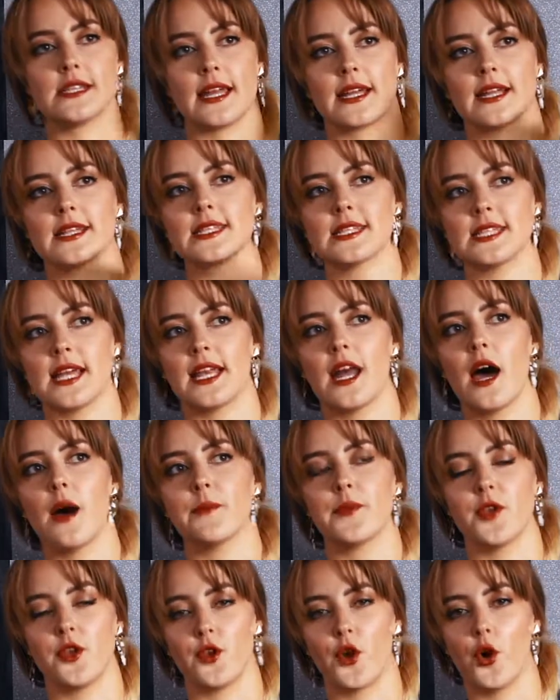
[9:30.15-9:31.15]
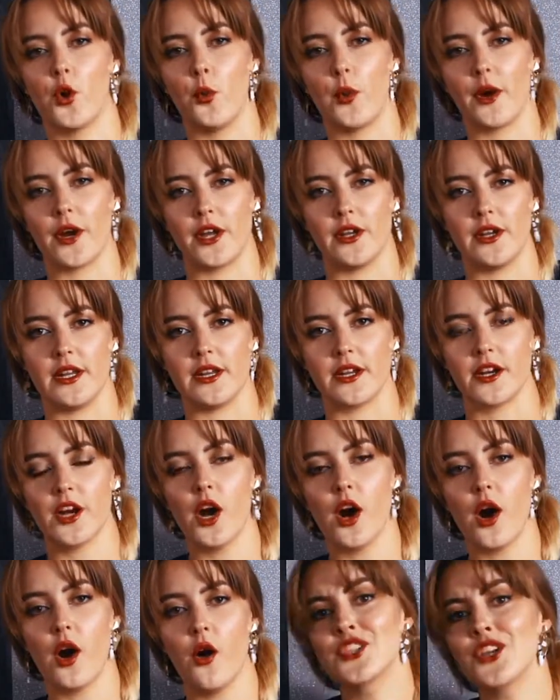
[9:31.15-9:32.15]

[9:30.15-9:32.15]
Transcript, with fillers: like set up, you know where you need to go.